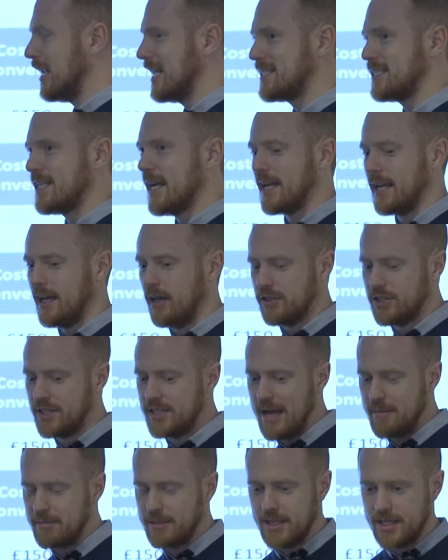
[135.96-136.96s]
Let's take a little
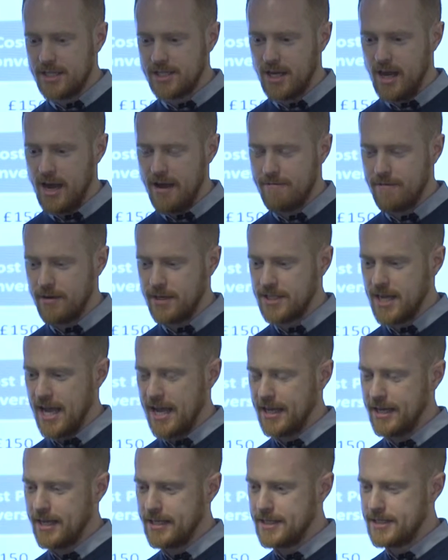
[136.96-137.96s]
step to the side for a
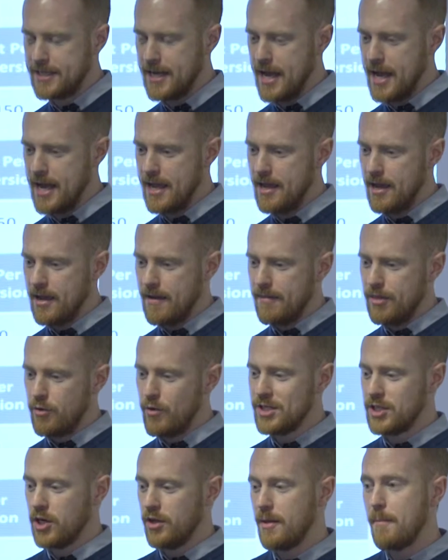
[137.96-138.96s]
second and say
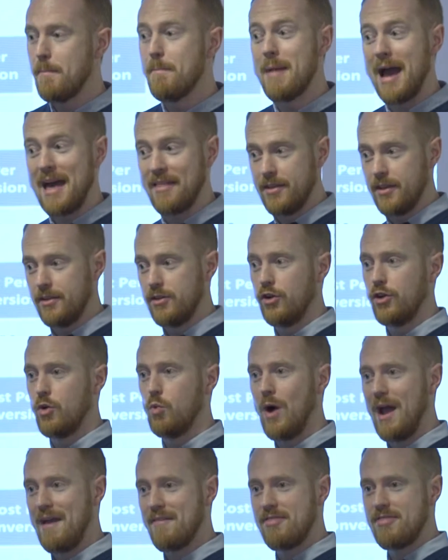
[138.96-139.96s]
there is another method, another
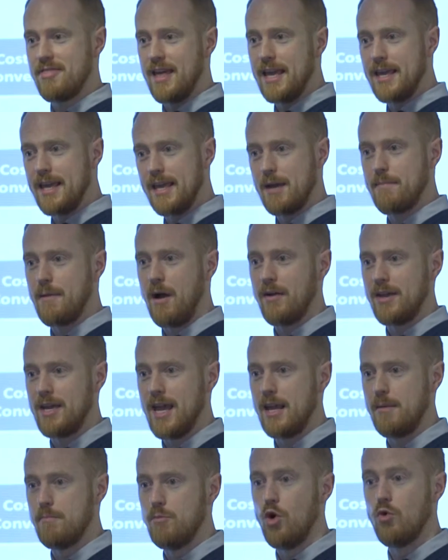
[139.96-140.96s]
way of thinking about
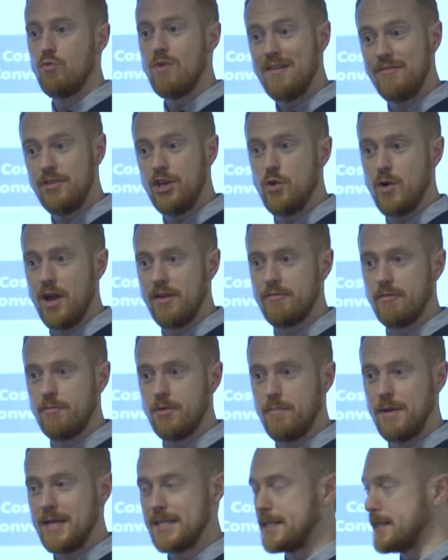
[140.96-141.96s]
getting more revenue in
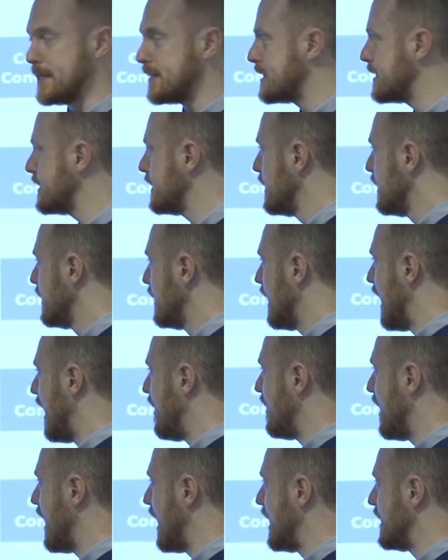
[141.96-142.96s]
from the business,
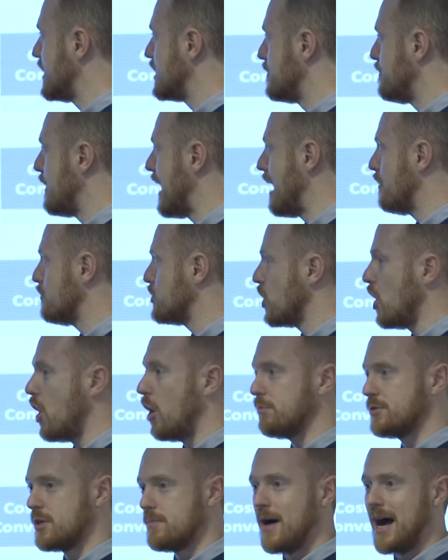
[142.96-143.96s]
and that is to perhaps
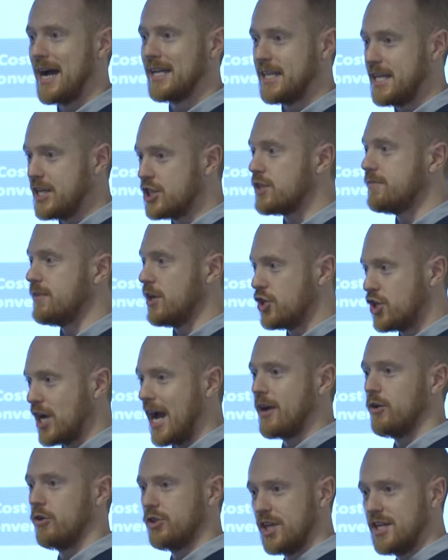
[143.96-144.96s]
optimize each of your
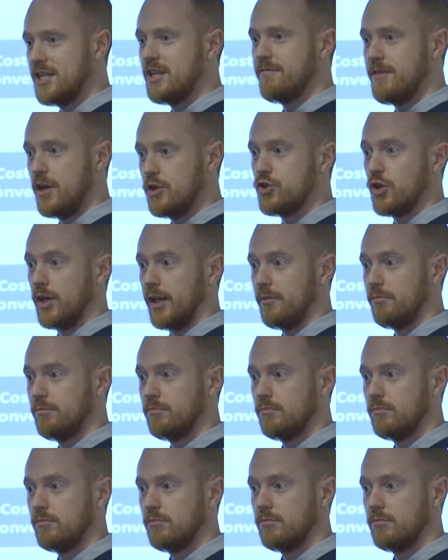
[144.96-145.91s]
channels individually,